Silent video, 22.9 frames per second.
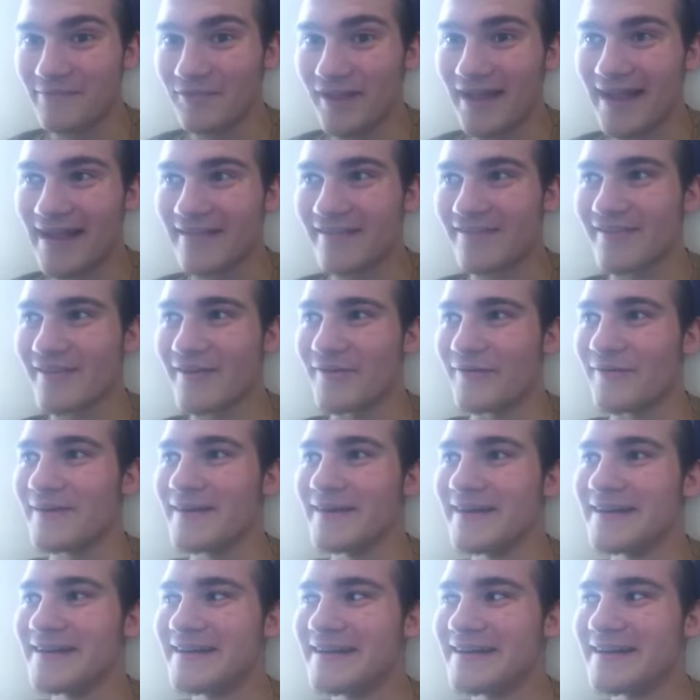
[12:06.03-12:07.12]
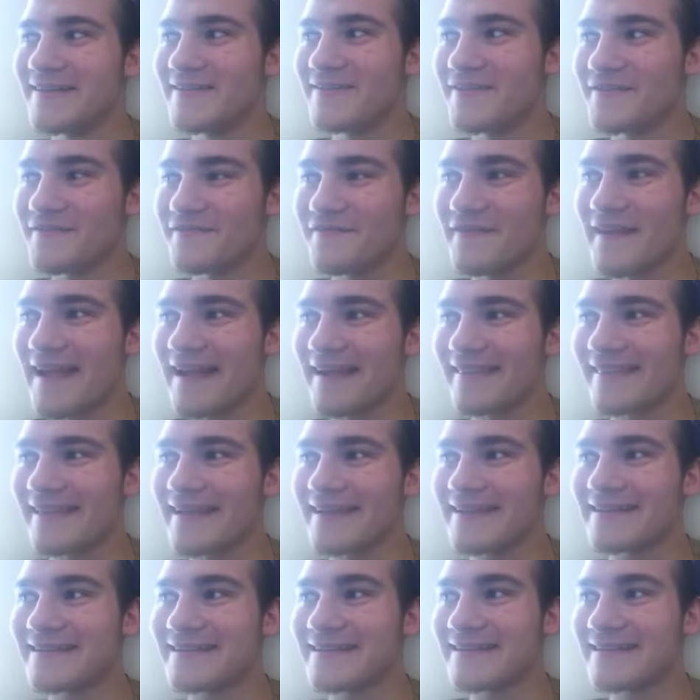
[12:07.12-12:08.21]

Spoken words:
Blast. So the fact that